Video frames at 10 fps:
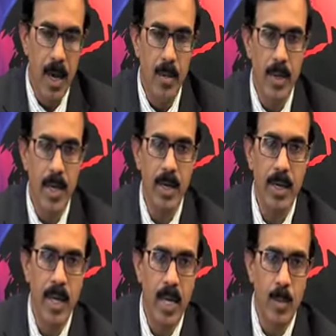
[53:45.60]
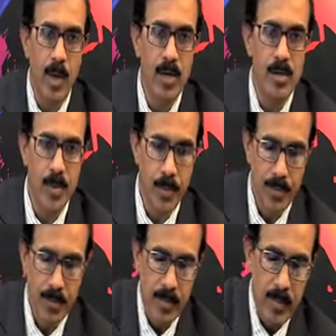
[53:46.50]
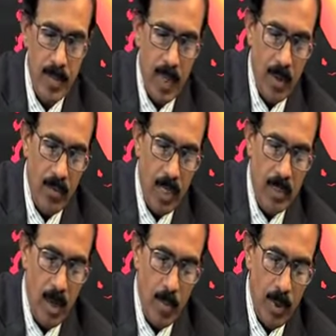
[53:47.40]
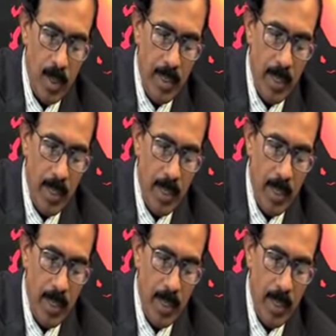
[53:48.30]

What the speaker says: heavier elements, for example,